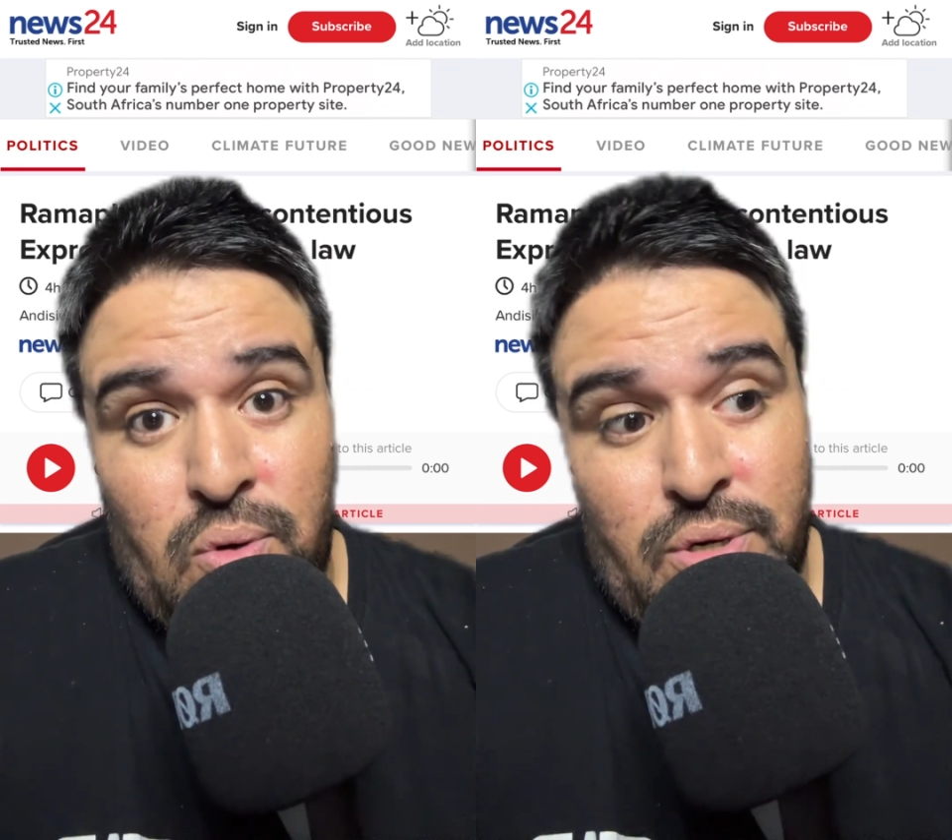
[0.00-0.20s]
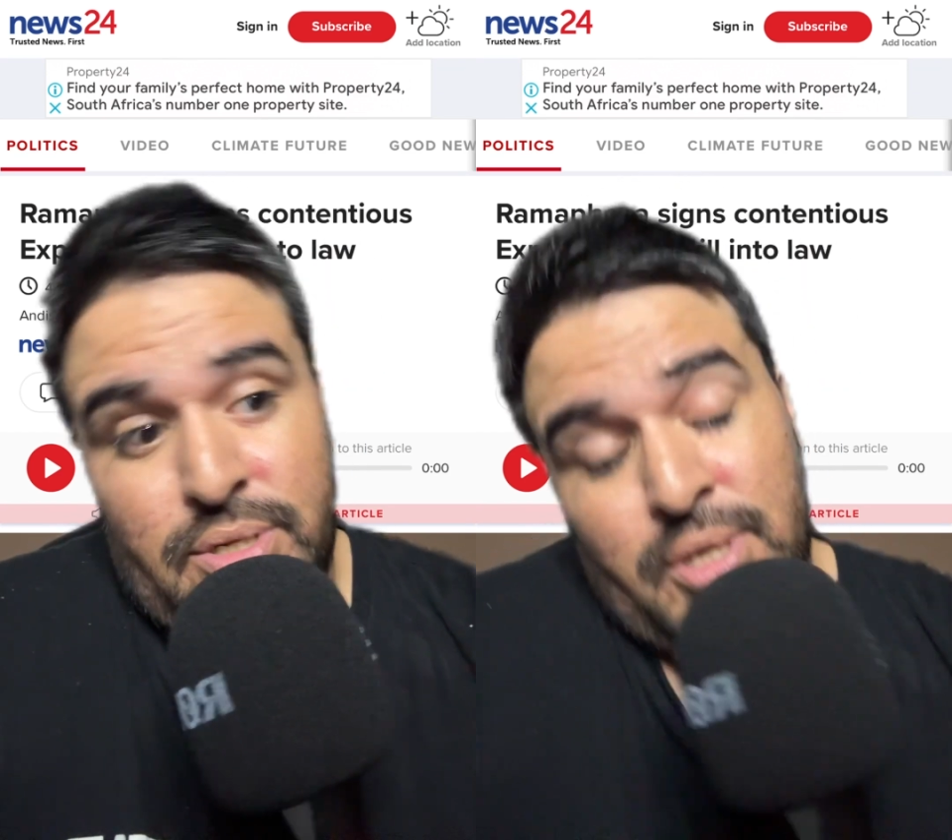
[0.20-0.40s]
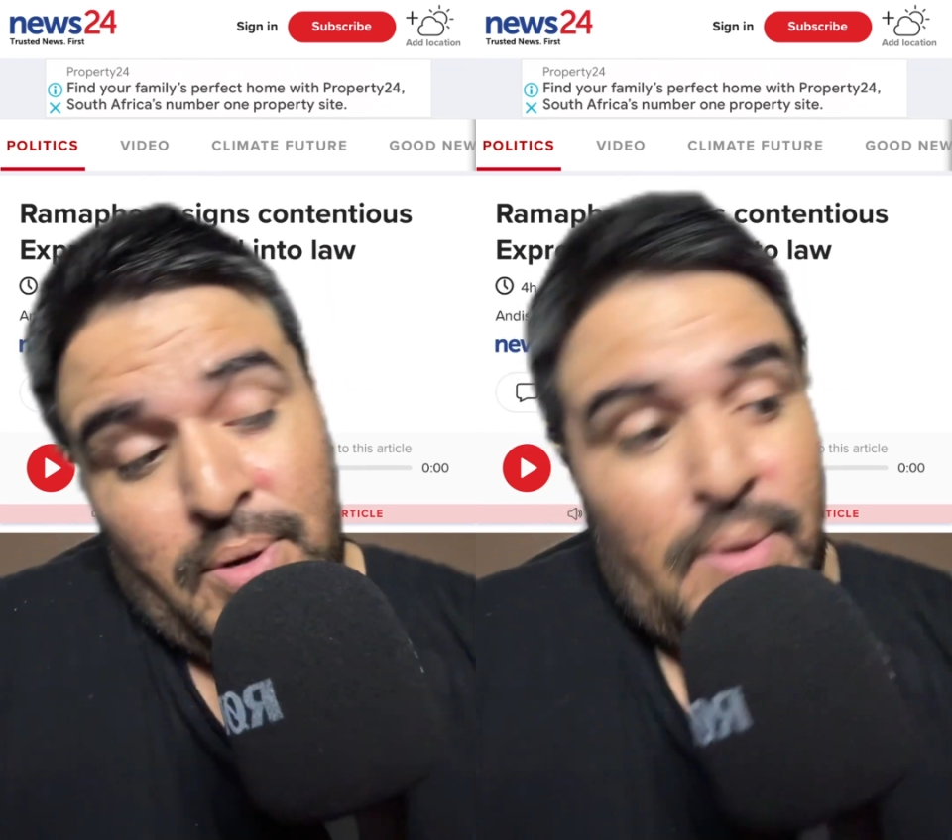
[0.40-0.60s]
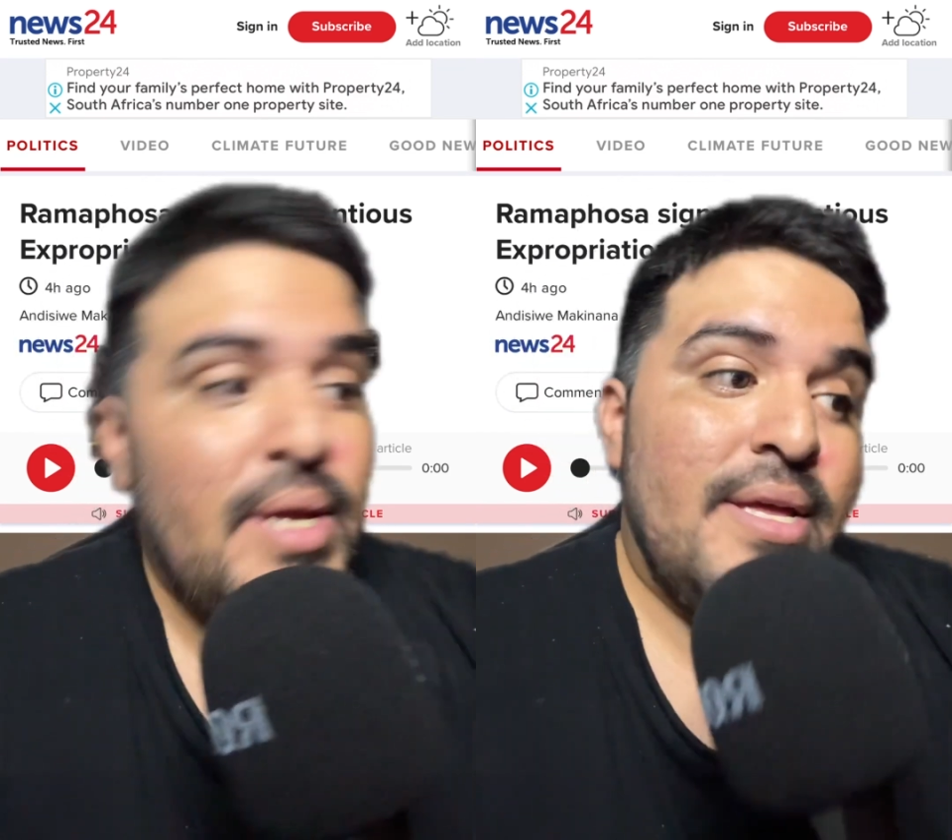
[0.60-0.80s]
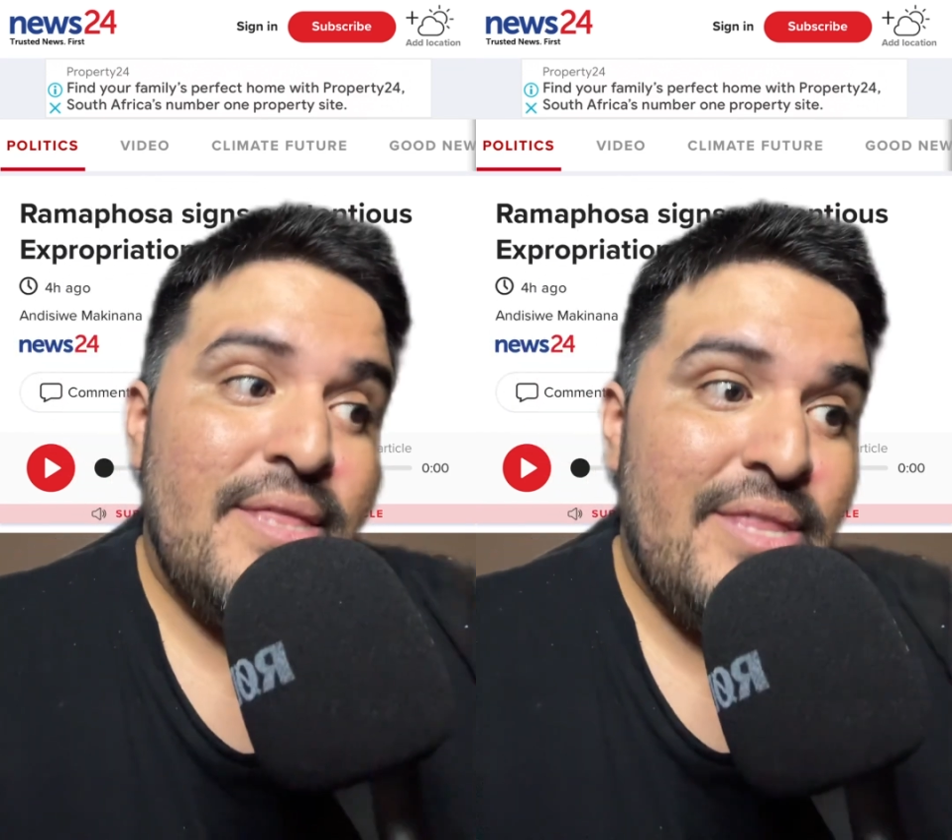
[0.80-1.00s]
So
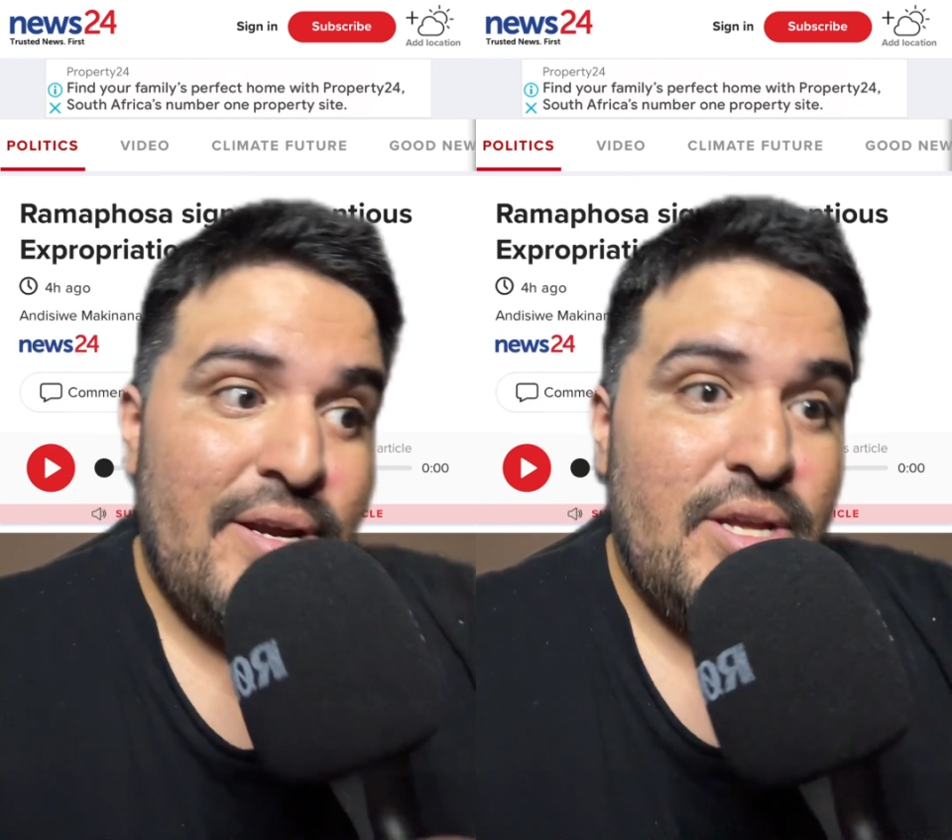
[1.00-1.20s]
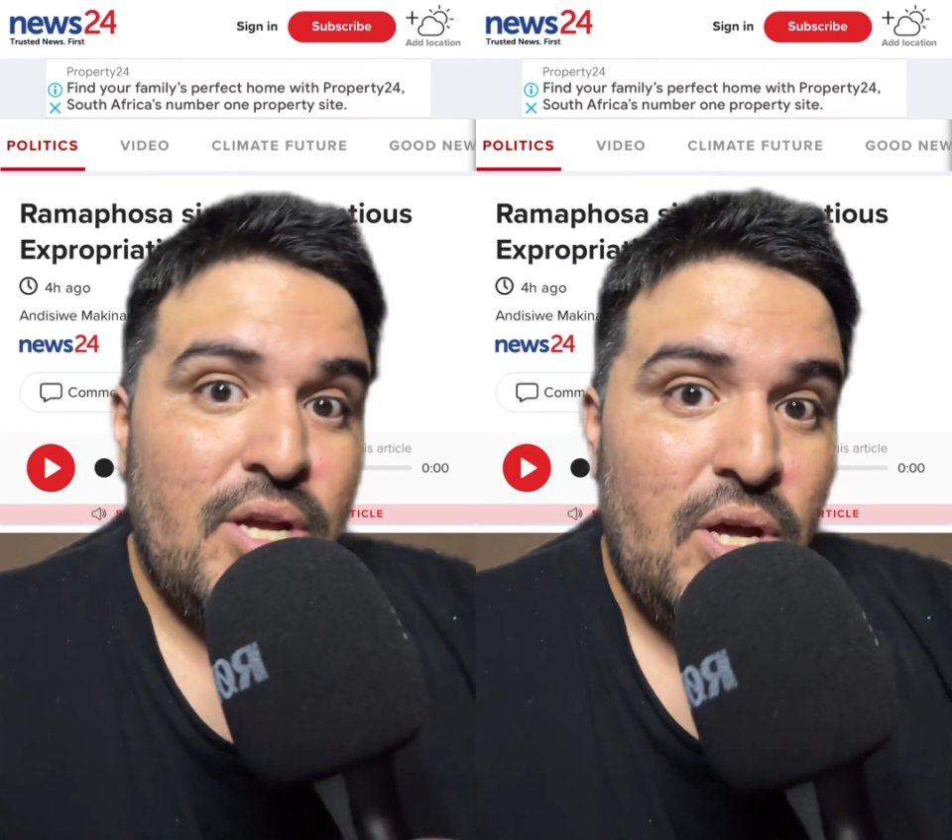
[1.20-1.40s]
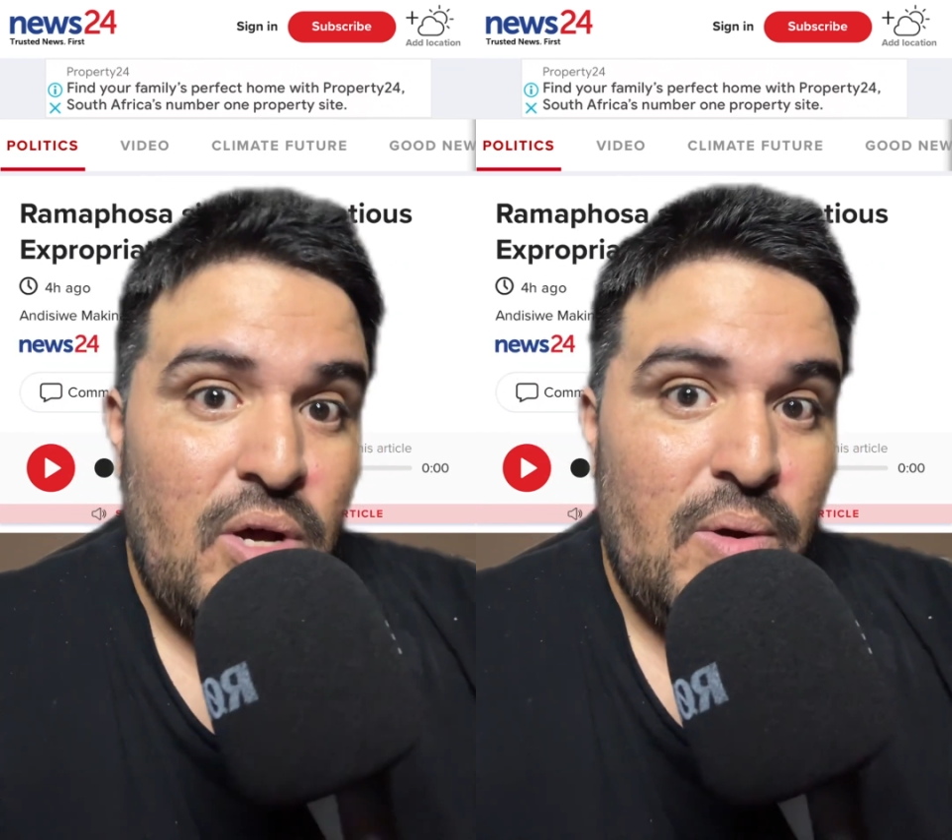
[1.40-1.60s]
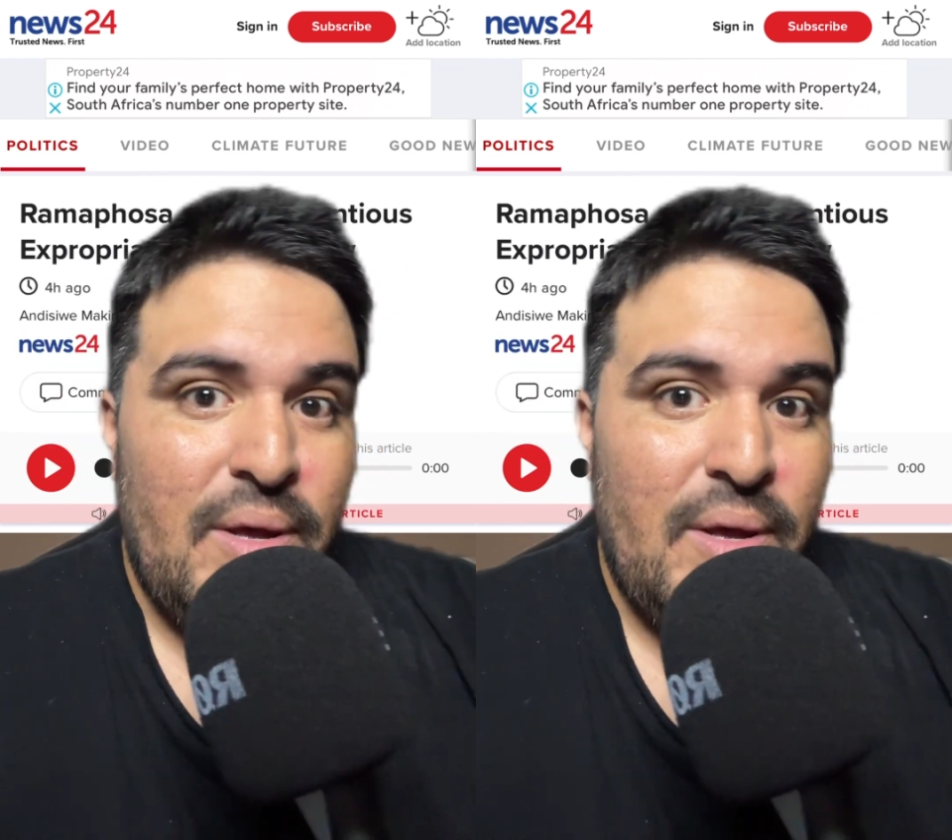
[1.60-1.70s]
there you go.